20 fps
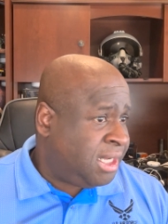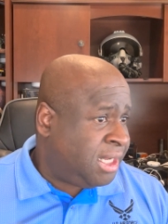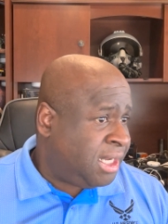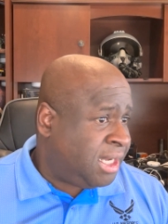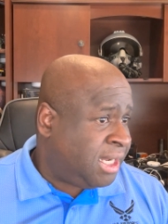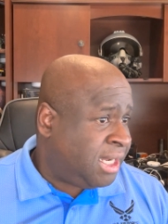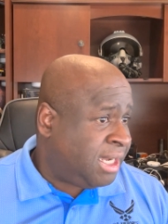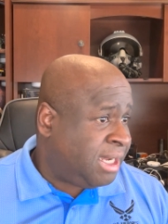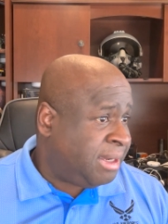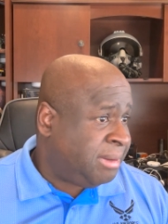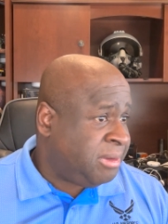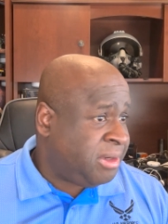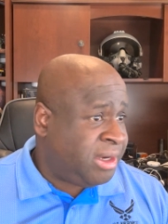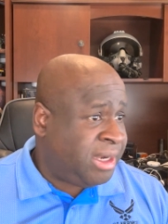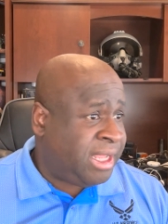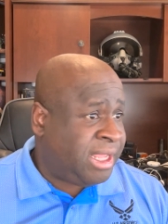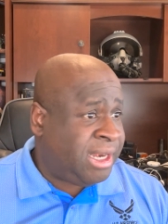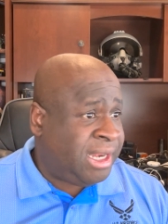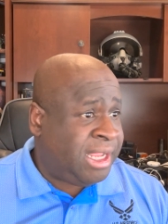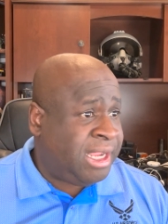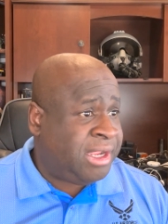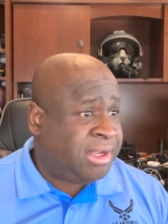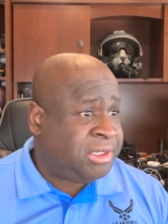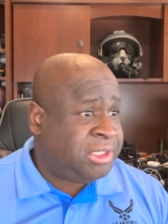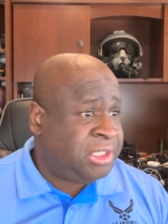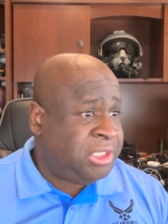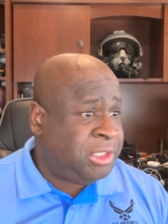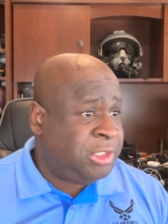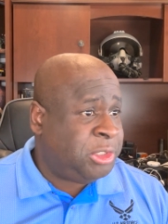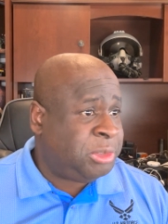Uh, you're not allowed
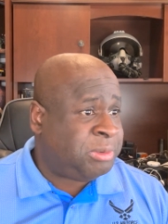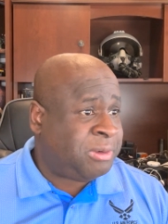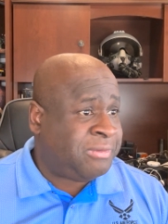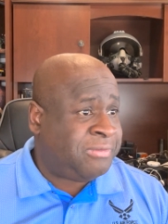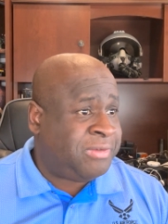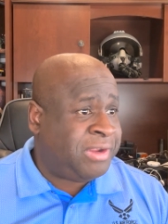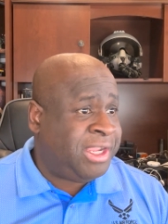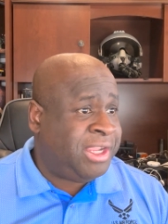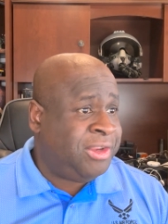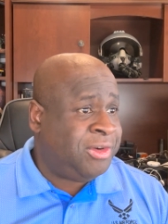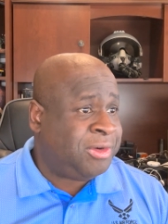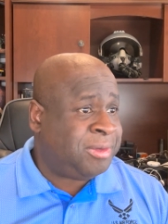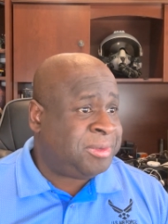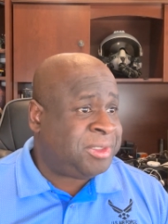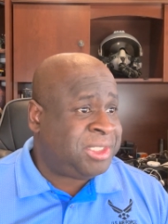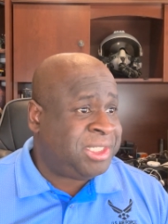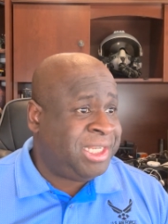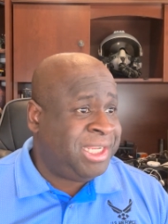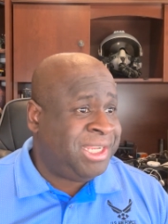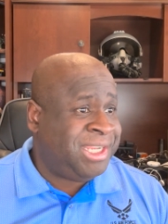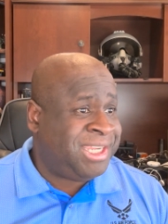to use profane or obscene